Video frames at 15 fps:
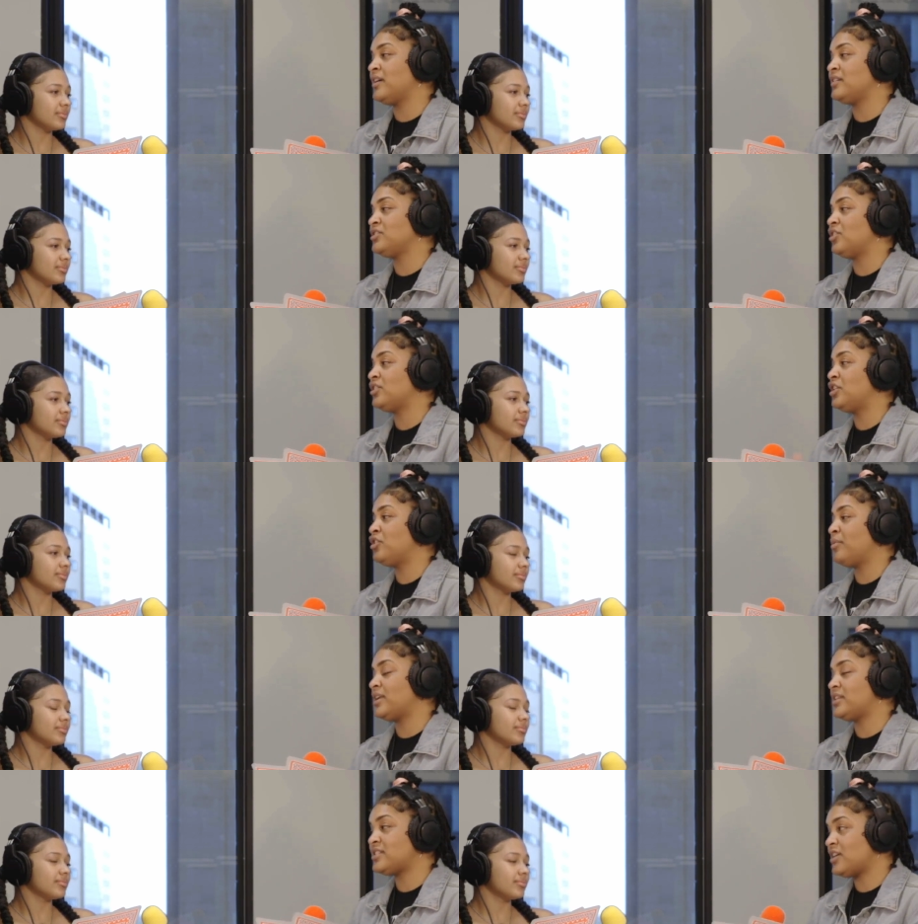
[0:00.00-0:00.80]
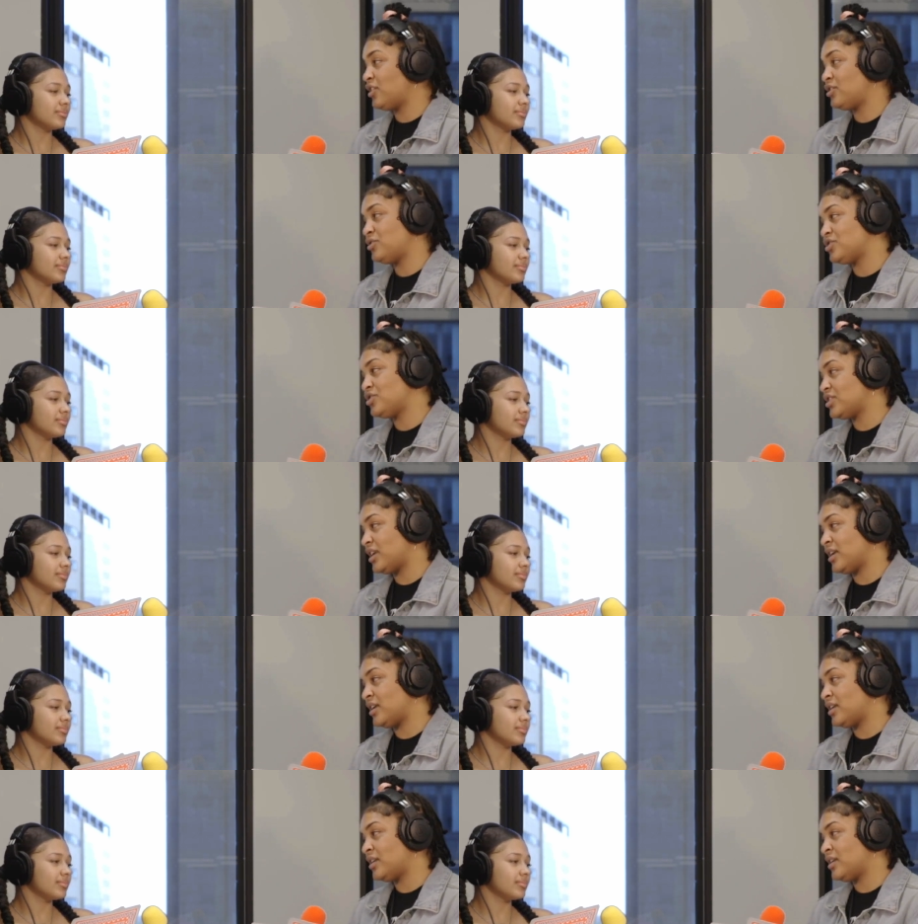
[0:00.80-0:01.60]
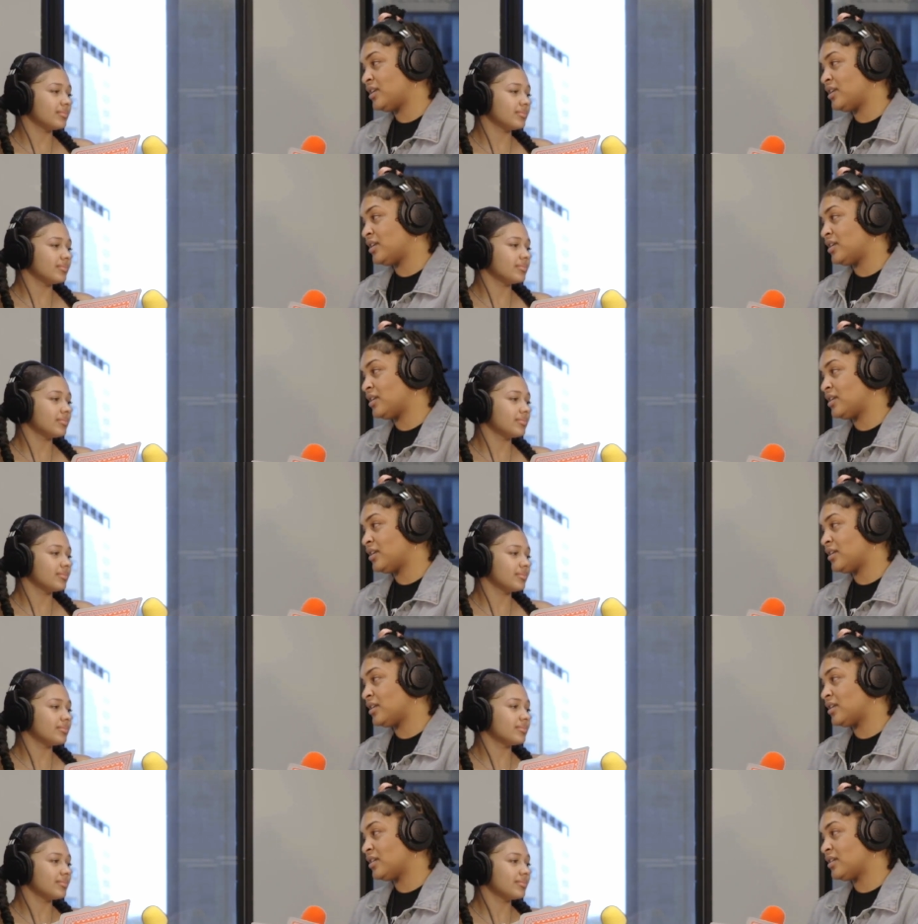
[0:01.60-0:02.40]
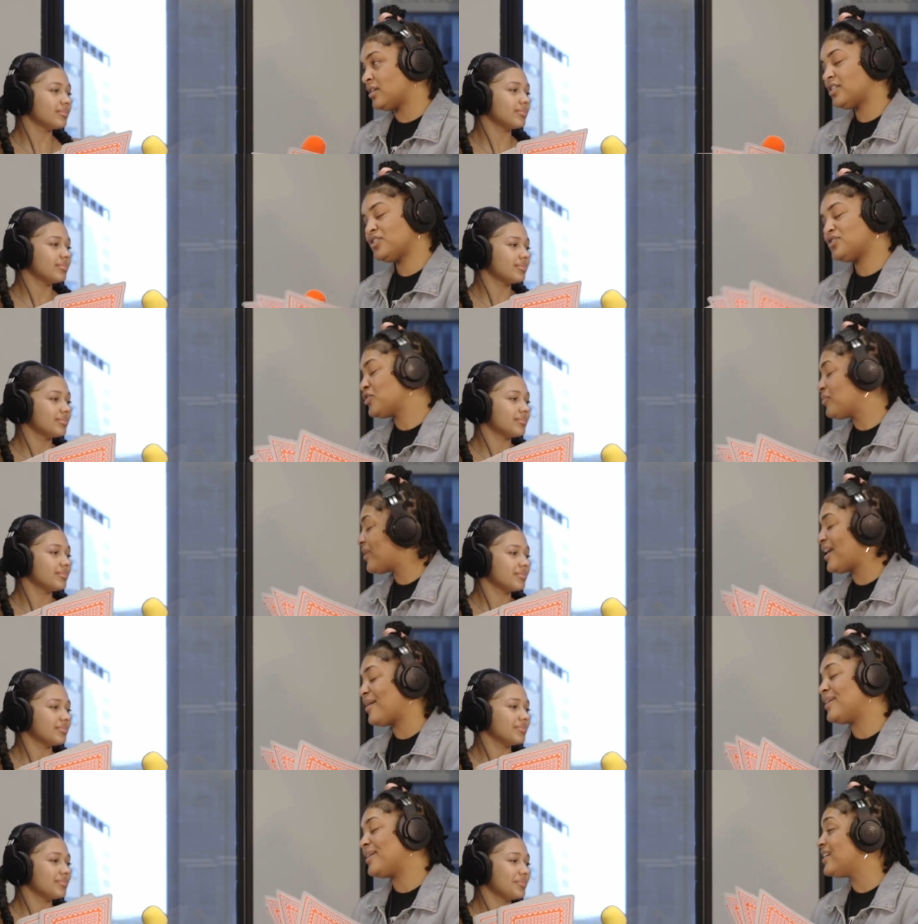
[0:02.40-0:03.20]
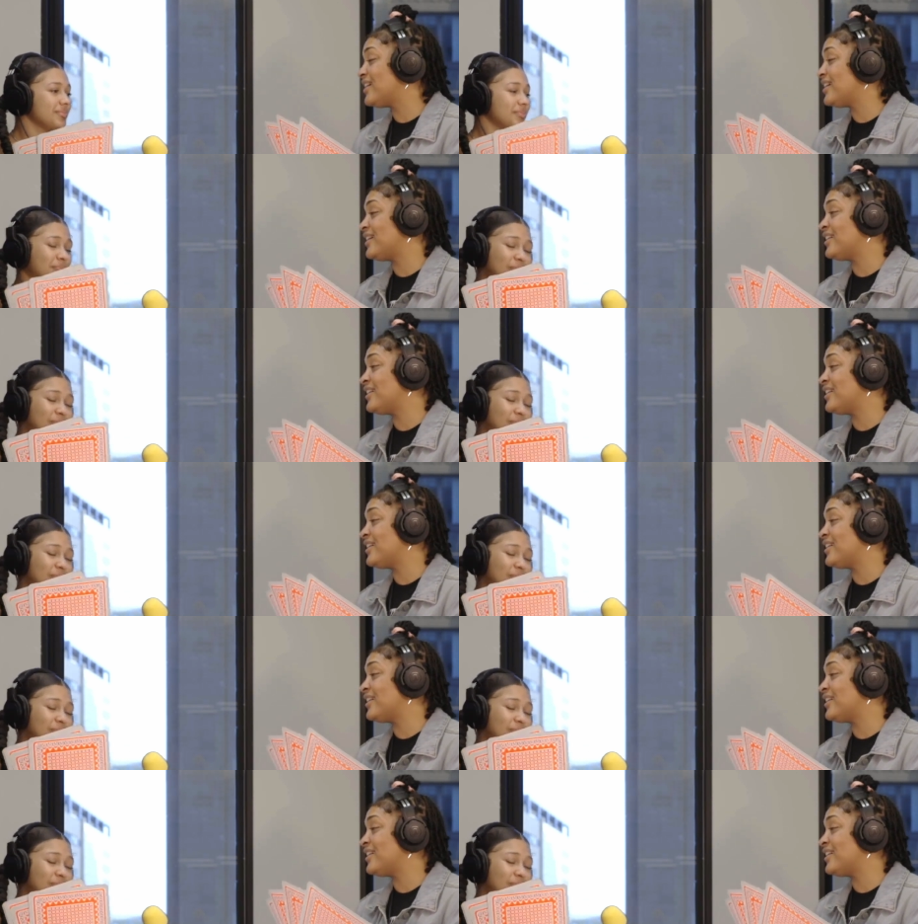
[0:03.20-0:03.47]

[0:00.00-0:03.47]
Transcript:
Speaker 1: Don't let nobody tell you shit. Cause you're a bad bitch.